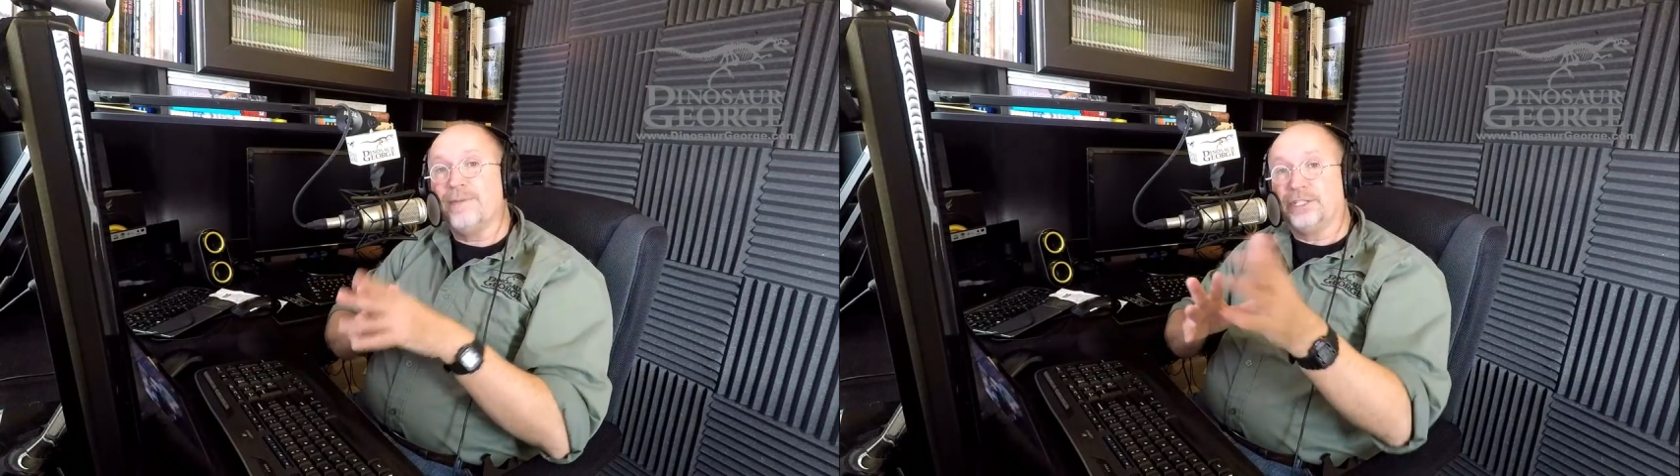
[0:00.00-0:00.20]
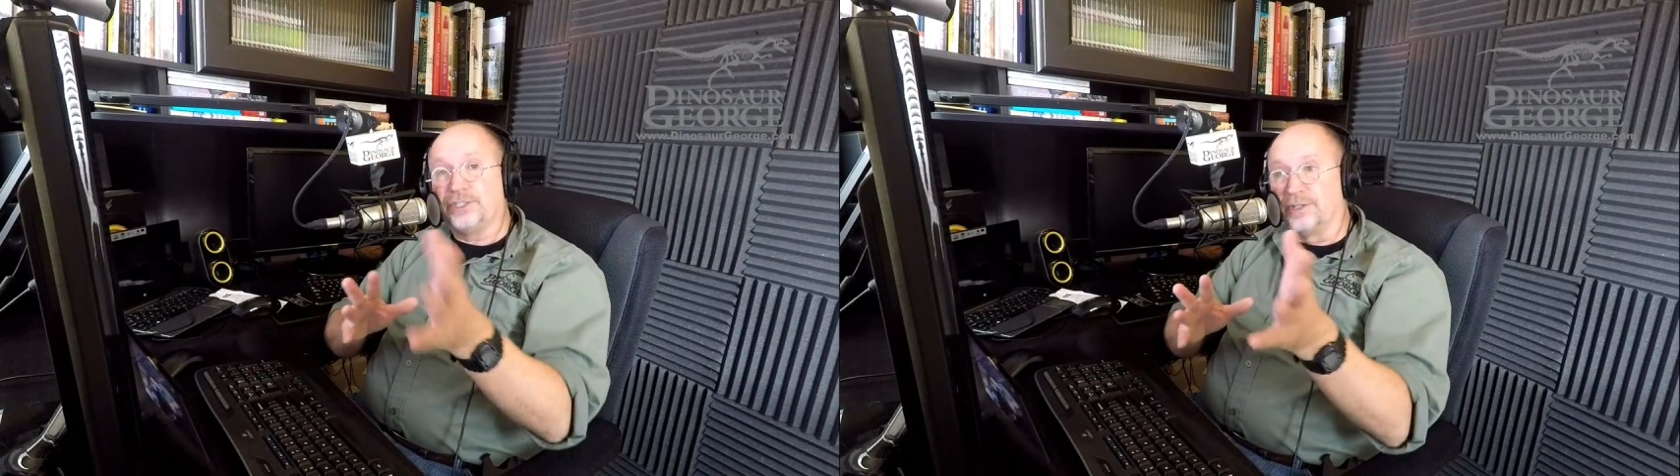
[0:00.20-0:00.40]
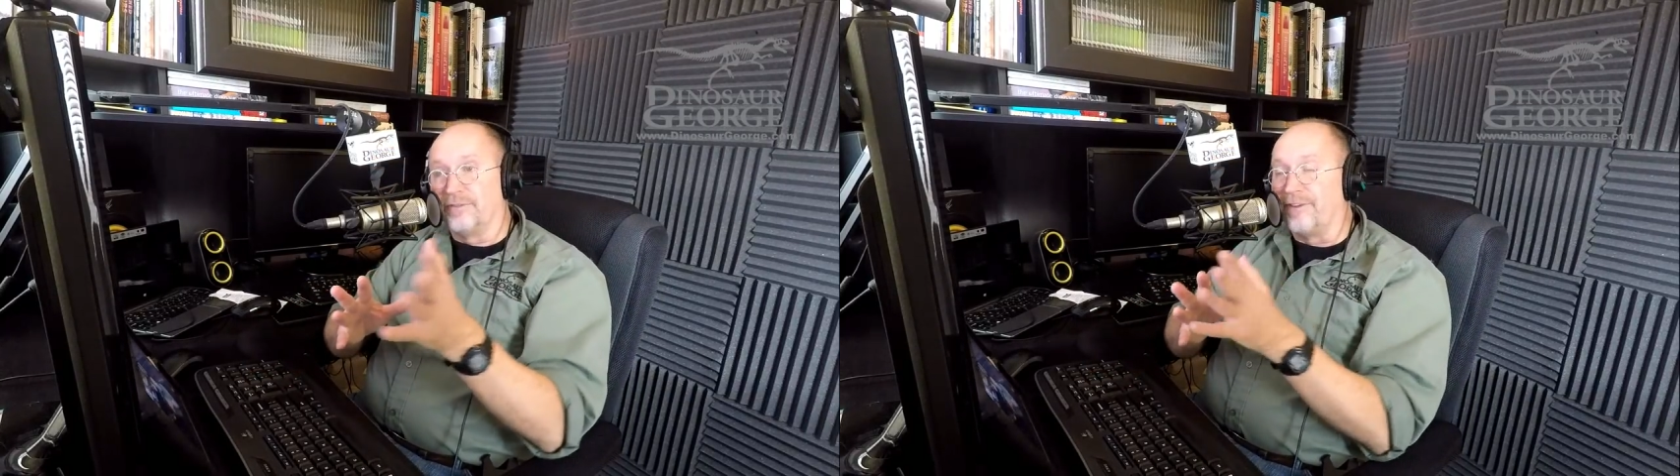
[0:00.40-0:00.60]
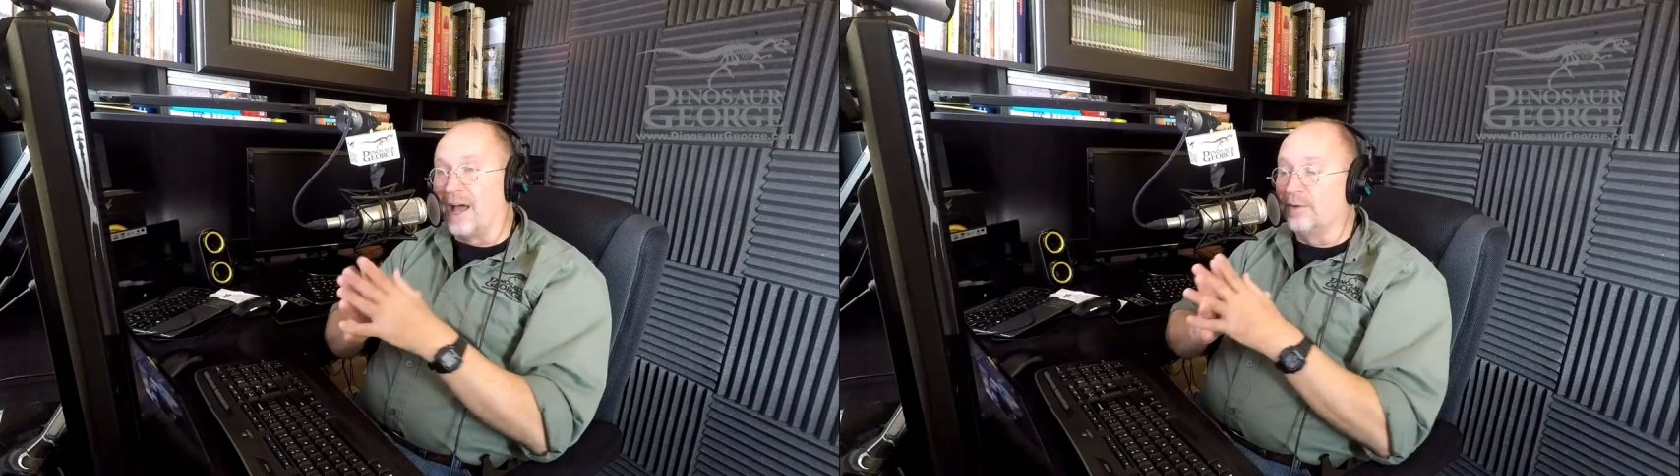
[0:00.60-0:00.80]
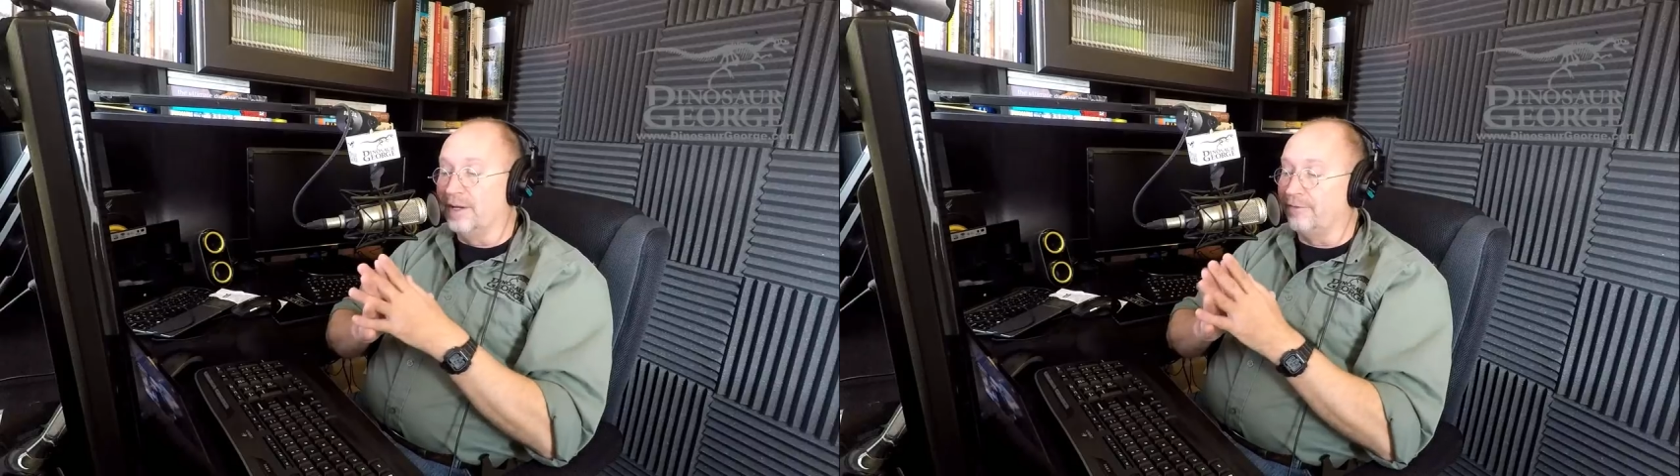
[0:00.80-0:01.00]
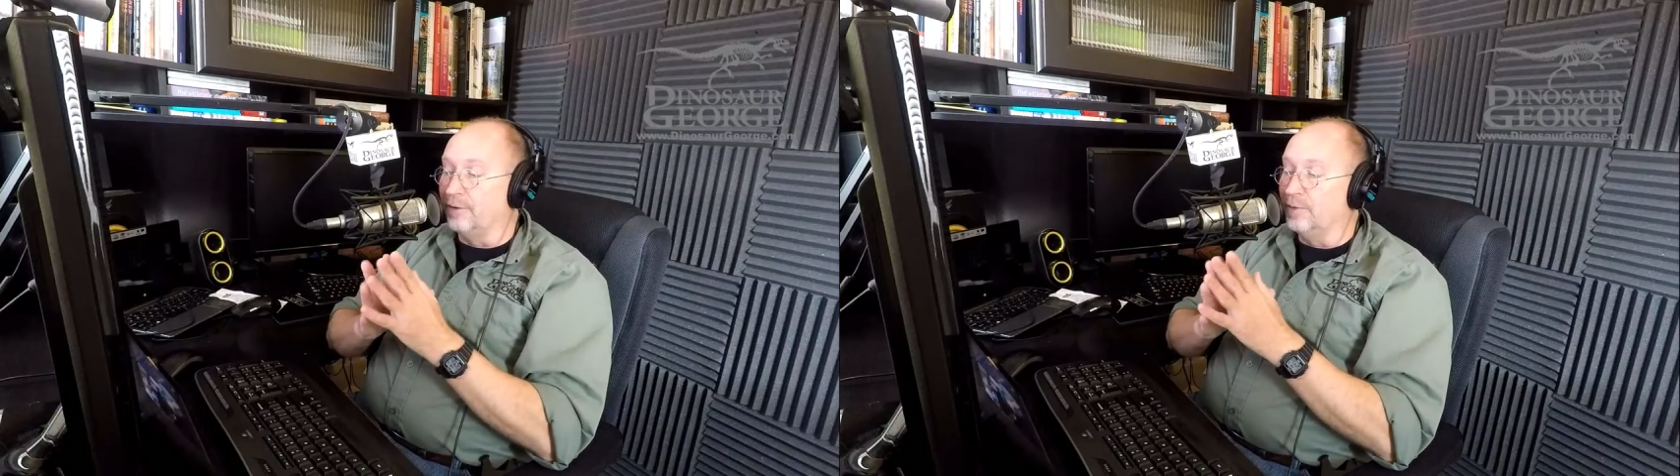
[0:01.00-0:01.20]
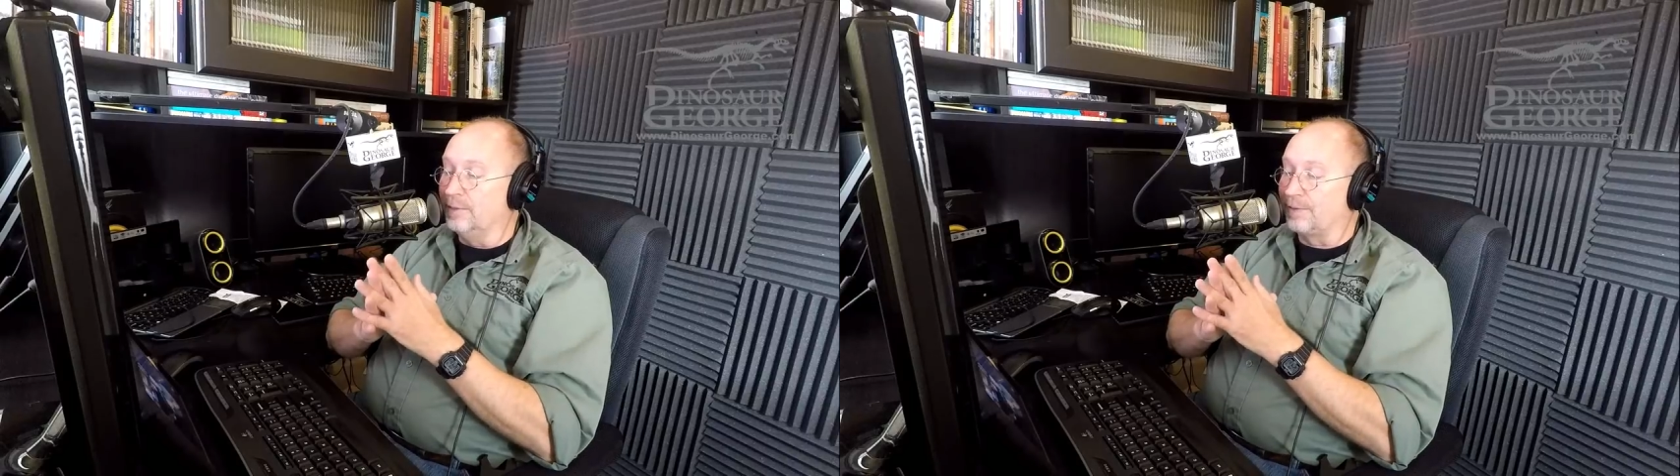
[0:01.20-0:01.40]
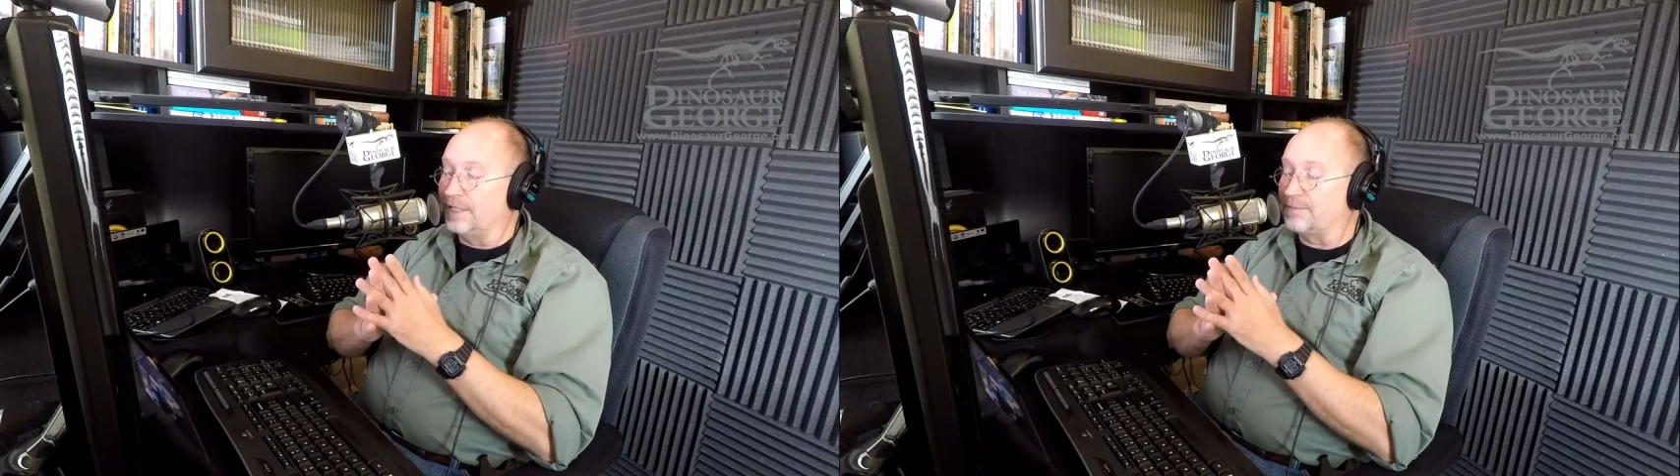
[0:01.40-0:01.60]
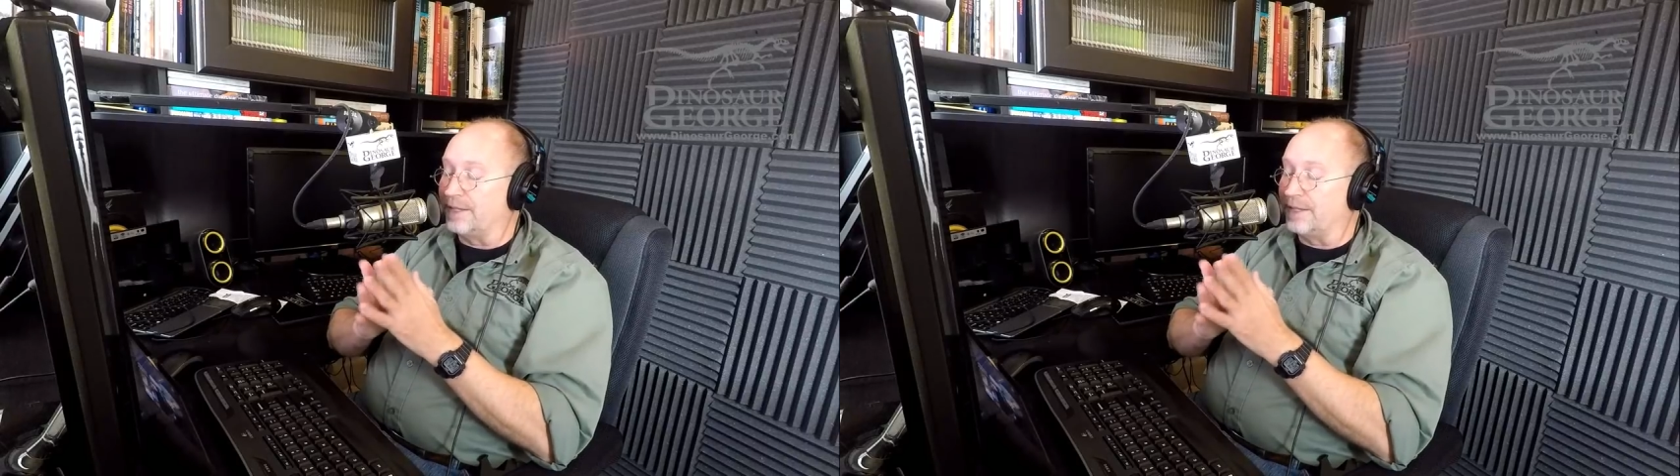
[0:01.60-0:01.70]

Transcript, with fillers: Make sure to follow it if you would, please.